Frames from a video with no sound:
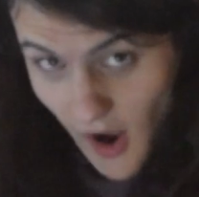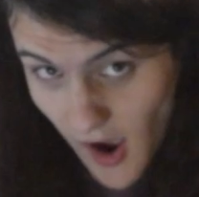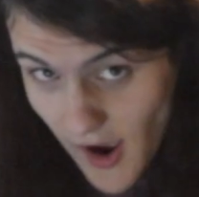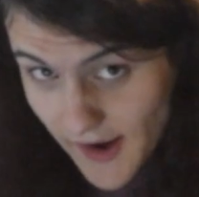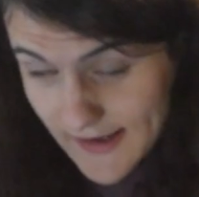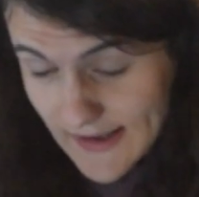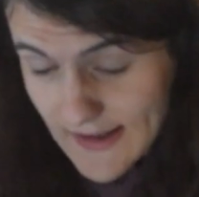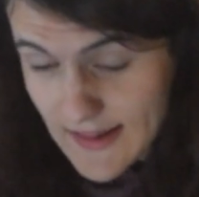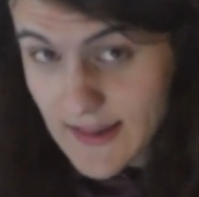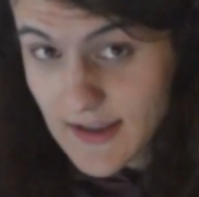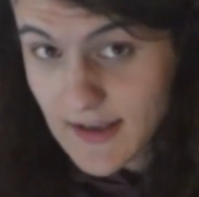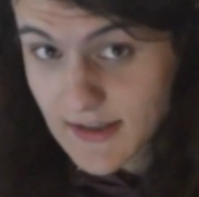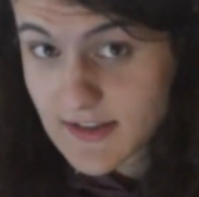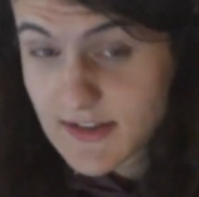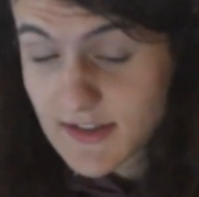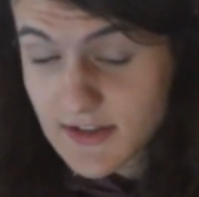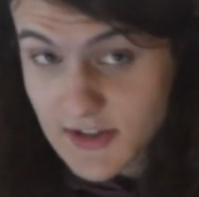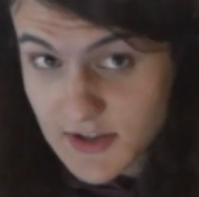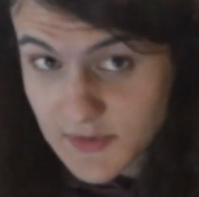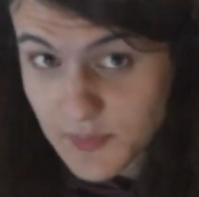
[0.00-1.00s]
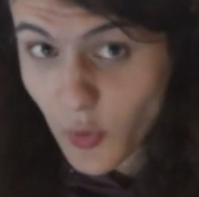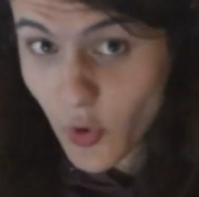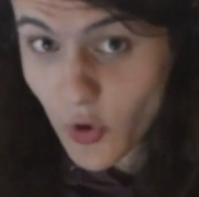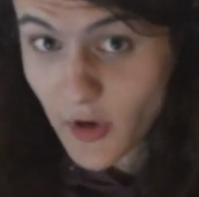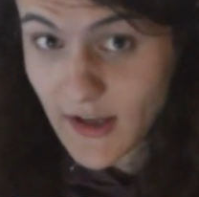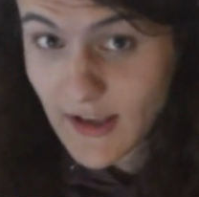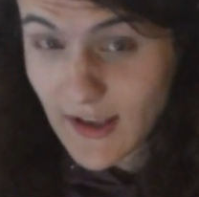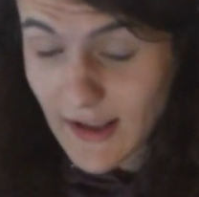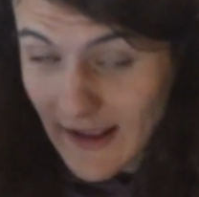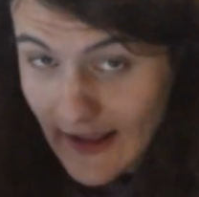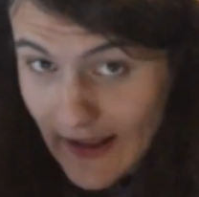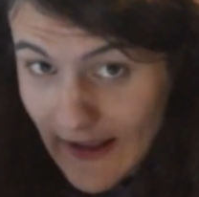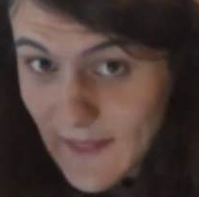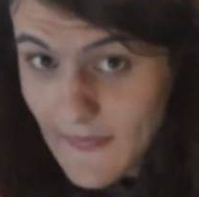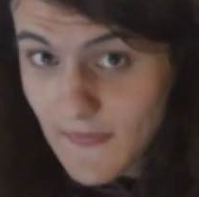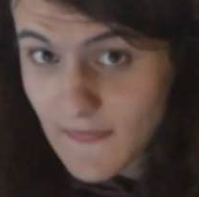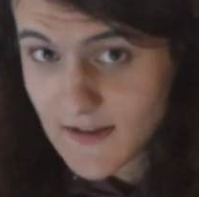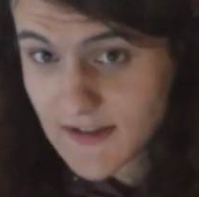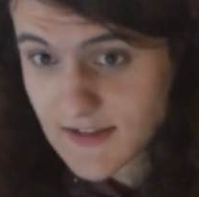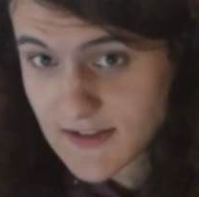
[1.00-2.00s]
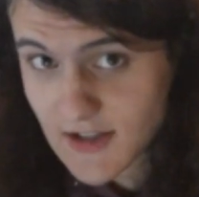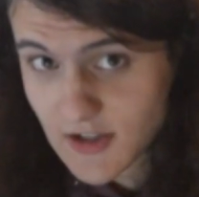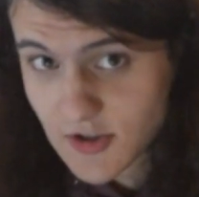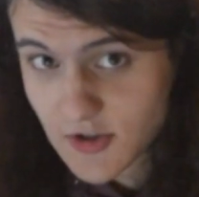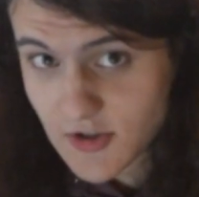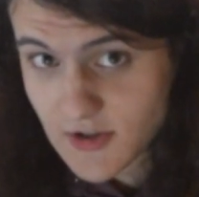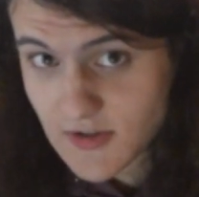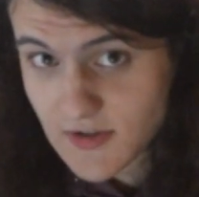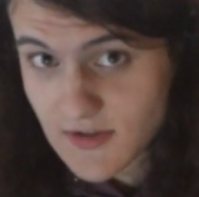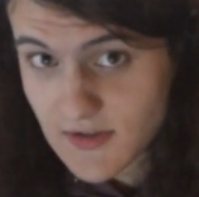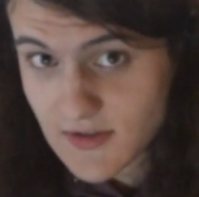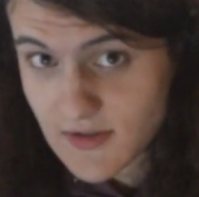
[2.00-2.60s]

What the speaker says: I need things spawning in these dungeons.